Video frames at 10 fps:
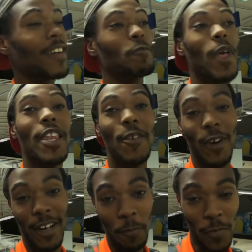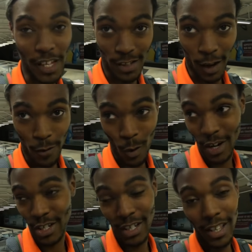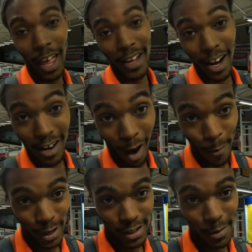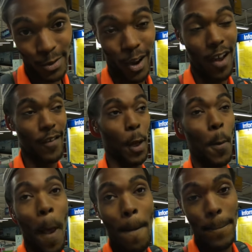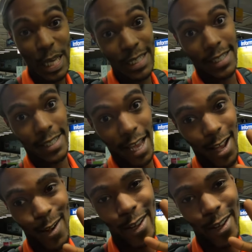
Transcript: Anyway, thanks a lot for watching. Like, comment, subscribe, and peace out,